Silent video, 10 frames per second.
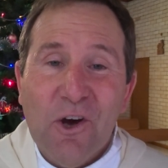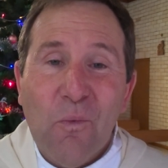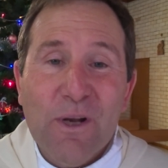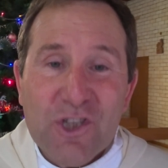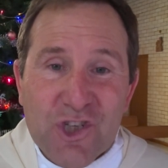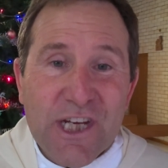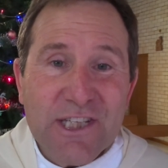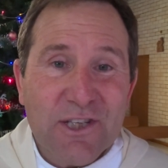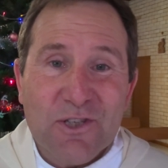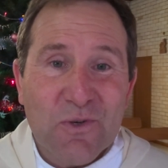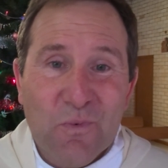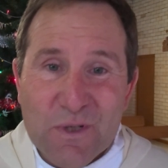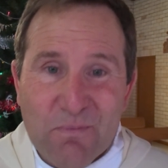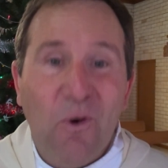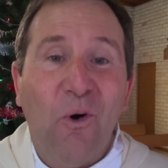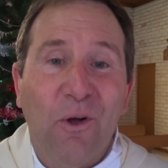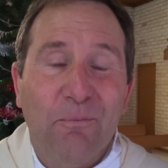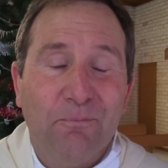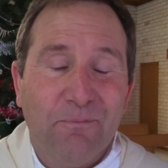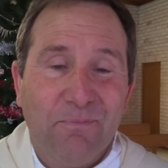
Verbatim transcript: when Jesus was born.